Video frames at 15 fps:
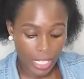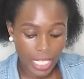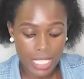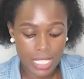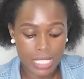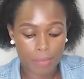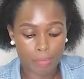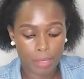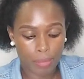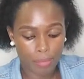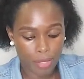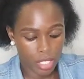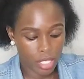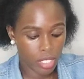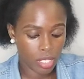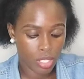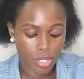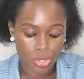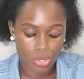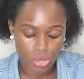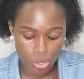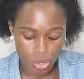is a baby
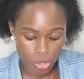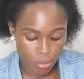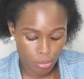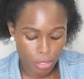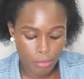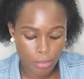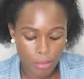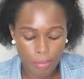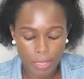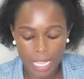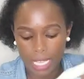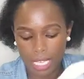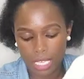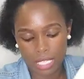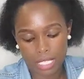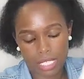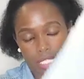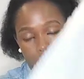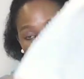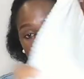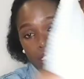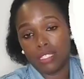
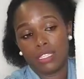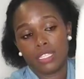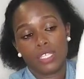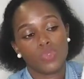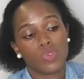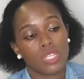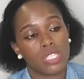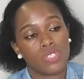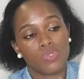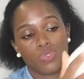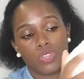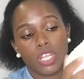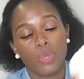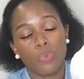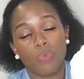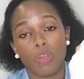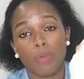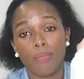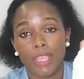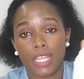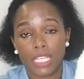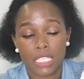blanket. This one is really
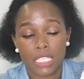warm and